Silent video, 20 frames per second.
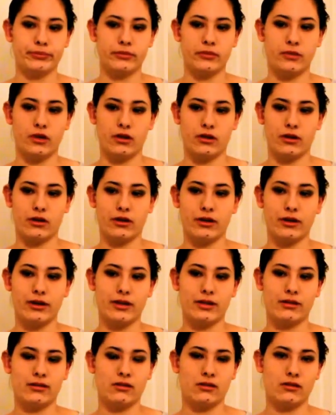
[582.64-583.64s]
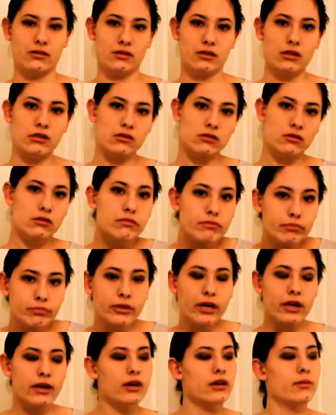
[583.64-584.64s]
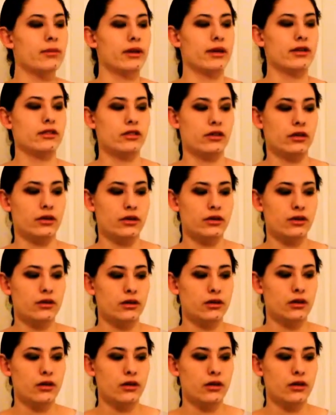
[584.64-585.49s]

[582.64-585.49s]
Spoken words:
You know, it's getting a bit easier.